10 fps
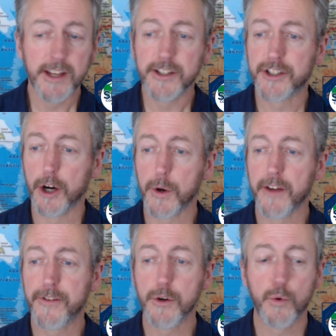So
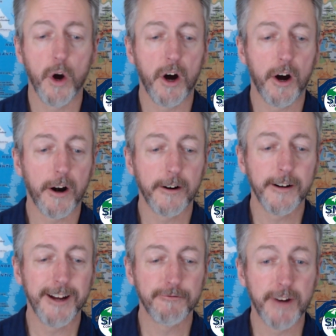if you are
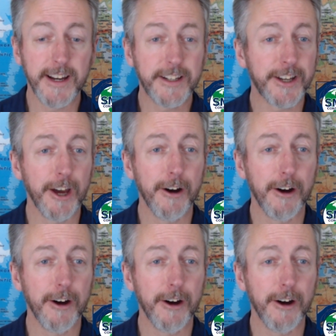ready to go,